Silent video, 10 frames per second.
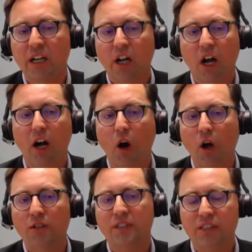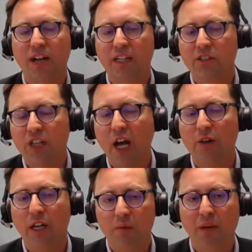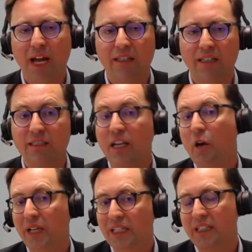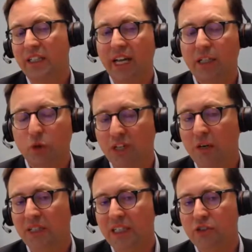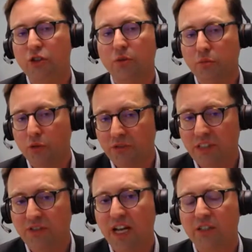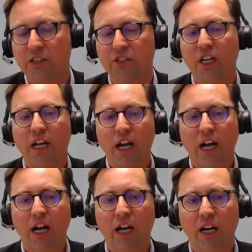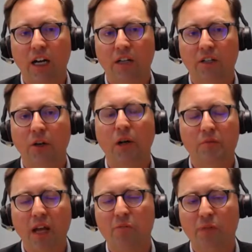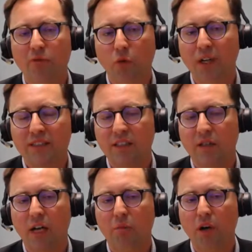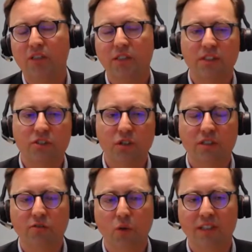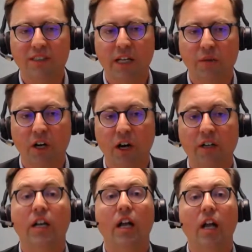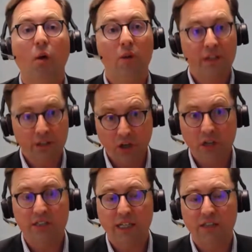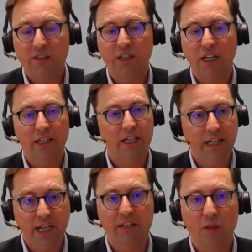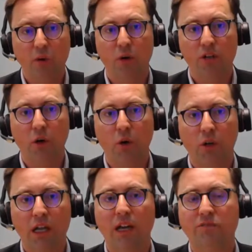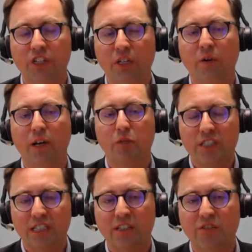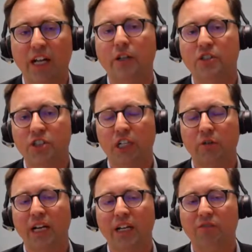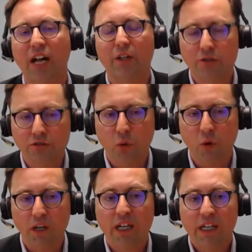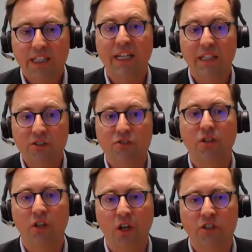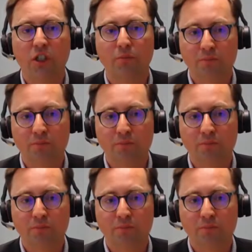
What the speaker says: all of these factors, how they impact things, how we can engage with companies to improve these factors, and be a voice, a positive, constructive voice in that regard, within the context, and again, the important goal of protecting value and generating value for Canadians for the long term.